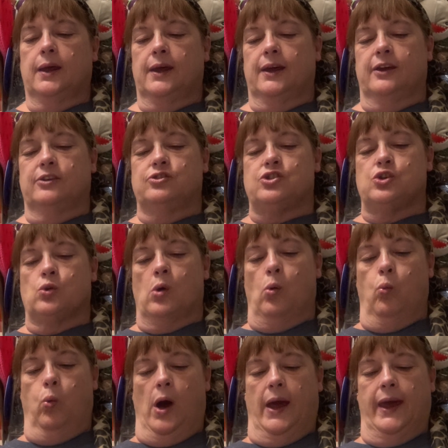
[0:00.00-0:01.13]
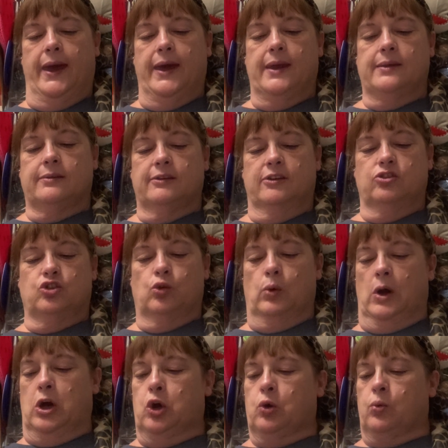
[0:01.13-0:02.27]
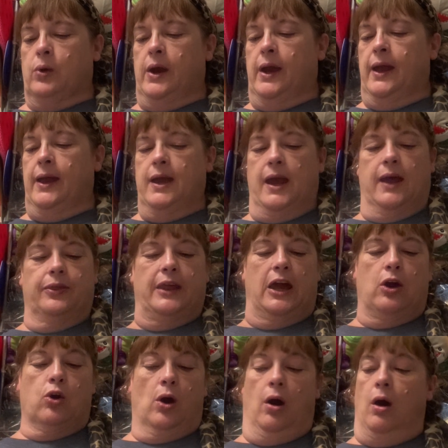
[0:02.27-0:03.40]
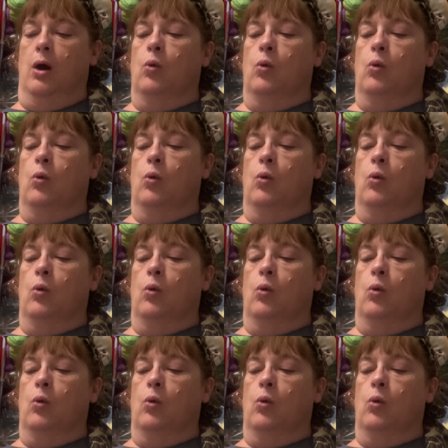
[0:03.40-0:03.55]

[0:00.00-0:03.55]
into a white, into a gray, and they are all